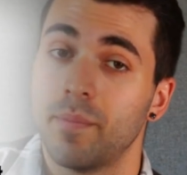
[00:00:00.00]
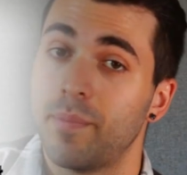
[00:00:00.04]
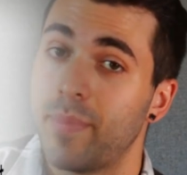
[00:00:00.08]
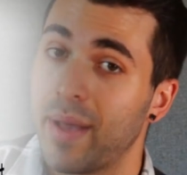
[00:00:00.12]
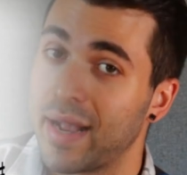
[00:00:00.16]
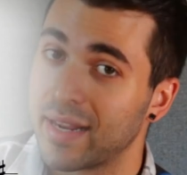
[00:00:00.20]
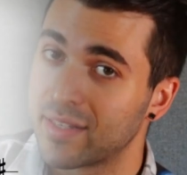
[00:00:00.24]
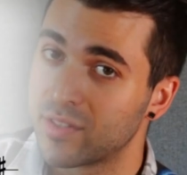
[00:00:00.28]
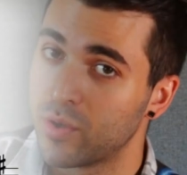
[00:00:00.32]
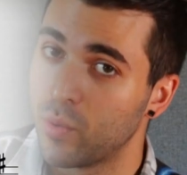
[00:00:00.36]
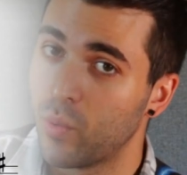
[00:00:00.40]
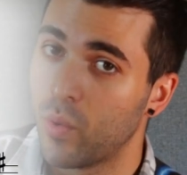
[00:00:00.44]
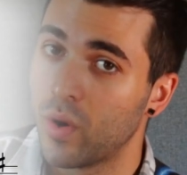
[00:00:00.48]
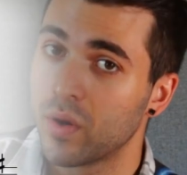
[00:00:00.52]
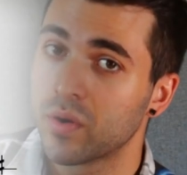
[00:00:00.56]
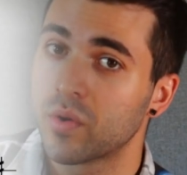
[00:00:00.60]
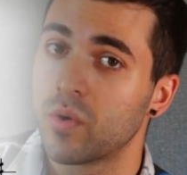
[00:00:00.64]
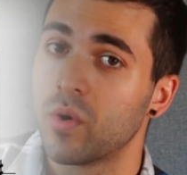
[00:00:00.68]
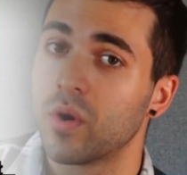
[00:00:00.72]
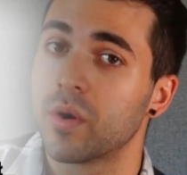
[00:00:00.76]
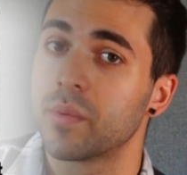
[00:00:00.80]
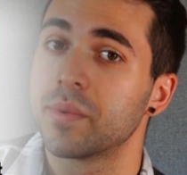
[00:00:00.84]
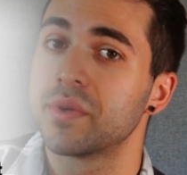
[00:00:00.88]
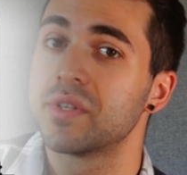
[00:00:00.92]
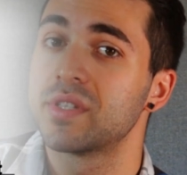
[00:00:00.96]
Back to 1
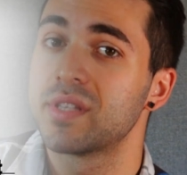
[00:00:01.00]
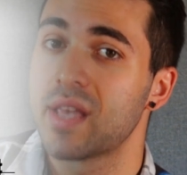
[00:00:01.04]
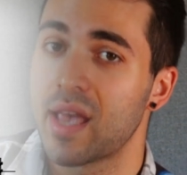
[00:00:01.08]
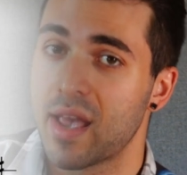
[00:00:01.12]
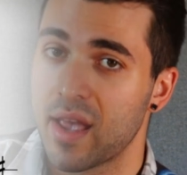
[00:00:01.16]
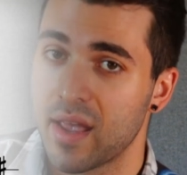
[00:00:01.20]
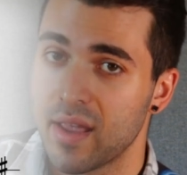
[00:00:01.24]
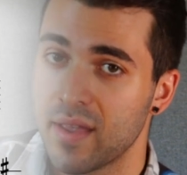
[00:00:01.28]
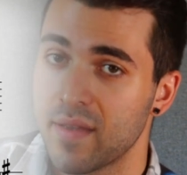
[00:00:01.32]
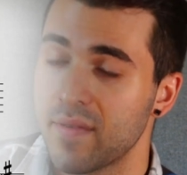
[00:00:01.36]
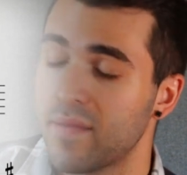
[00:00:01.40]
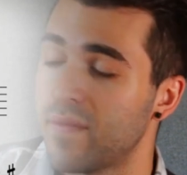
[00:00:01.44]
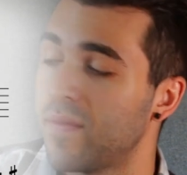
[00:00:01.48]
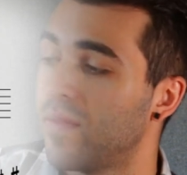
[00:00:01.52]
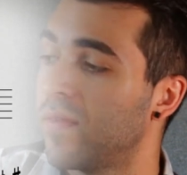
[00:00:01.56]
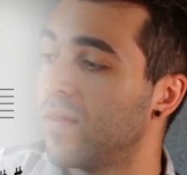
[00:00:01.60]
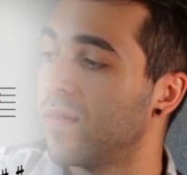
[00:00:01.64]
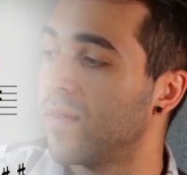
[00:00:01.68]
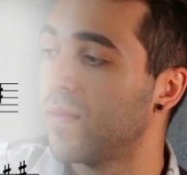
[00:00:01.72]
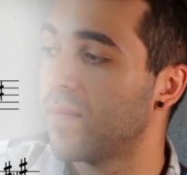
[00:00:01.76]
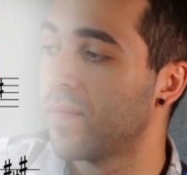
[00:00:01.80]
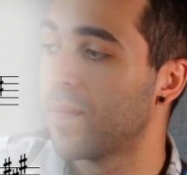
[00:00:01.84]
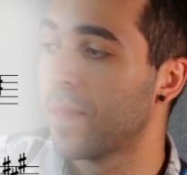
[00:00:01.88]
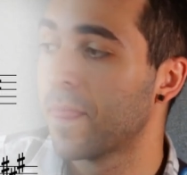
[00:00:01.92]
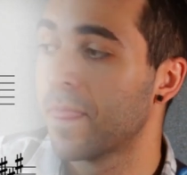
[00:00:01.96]
chord, which is A.
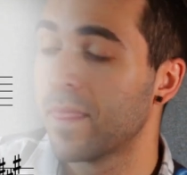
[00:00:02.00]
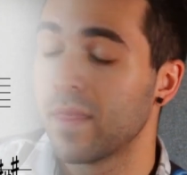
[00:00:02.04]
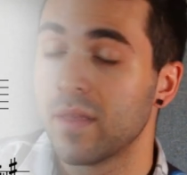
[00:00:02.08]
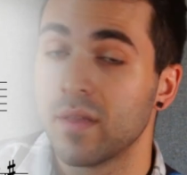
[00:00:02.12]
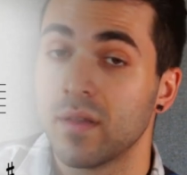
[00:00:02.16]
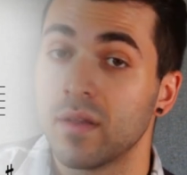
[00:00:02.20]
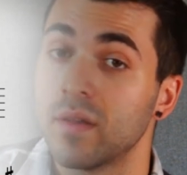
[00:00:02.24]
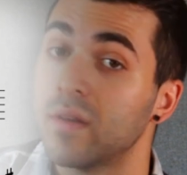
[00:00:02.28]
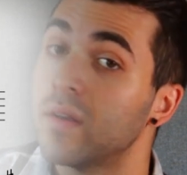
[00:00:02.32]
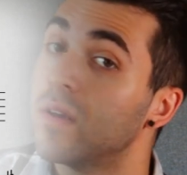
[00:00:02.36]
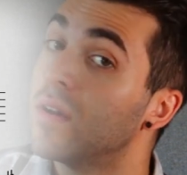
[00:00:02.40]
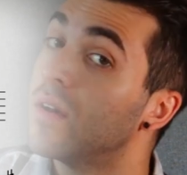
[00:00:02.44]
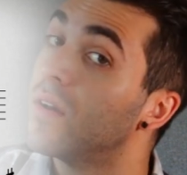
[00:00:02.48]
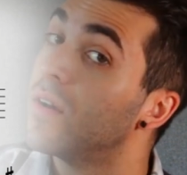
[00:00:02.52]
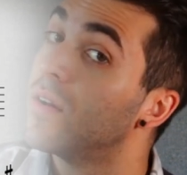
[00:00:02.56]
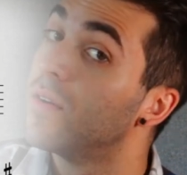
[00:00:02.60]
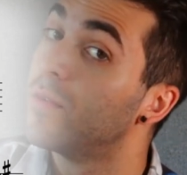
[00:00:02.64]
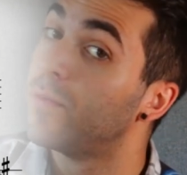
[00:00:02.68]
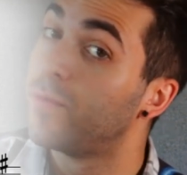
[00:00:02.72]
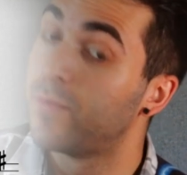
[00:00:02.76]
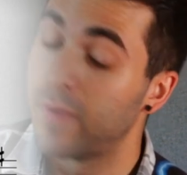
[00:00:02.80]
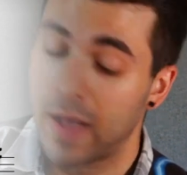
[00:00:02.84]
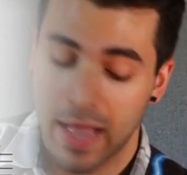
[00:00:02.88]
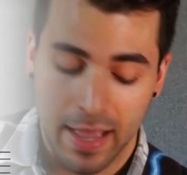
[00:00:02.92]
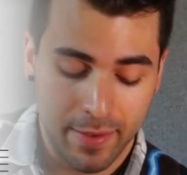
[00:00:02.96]

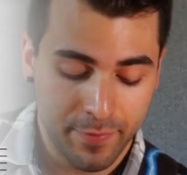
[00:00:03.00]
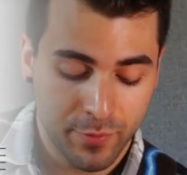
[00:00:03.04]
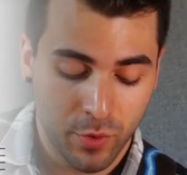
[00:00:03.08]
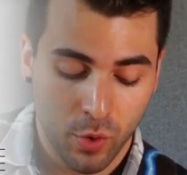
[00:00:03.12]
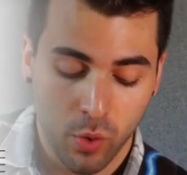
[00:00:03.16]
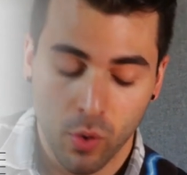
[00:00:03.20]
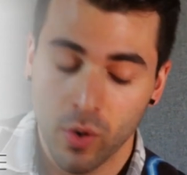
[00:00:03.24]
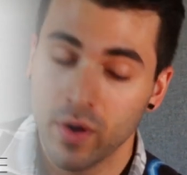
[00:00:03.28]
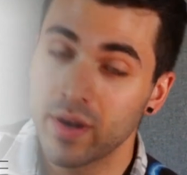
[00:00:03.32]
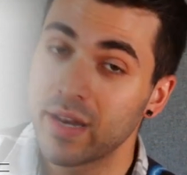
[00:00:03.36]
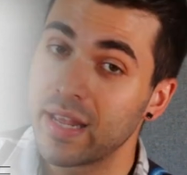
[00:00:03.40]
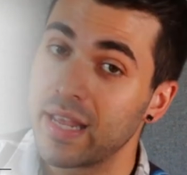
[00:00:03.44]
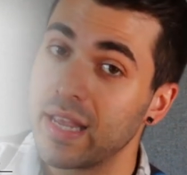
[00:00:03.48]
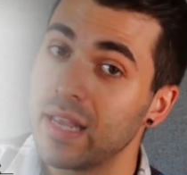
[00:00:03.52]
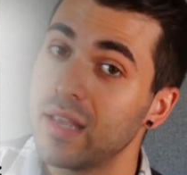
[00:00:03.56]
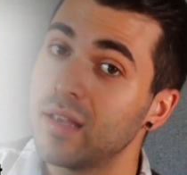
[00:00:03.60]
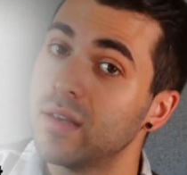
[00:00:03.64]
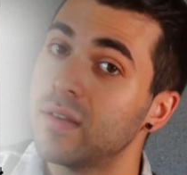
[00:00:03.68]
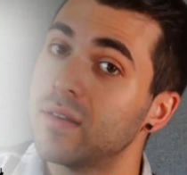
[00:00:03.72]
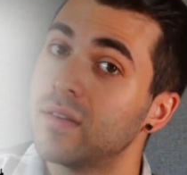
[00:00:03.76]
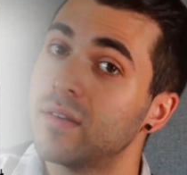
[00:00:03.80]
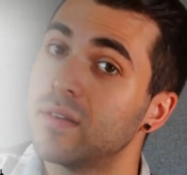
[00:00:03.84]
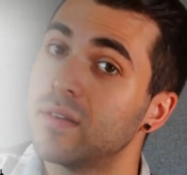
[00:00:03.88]
5 chord, E.